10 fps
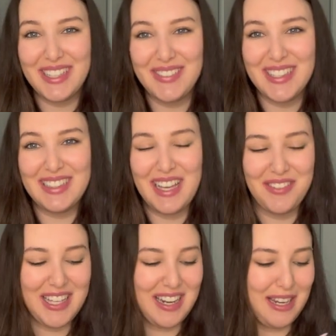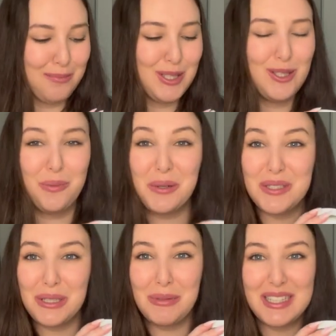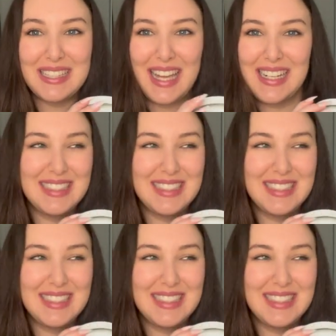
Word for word: really love it, and I'm super, super excited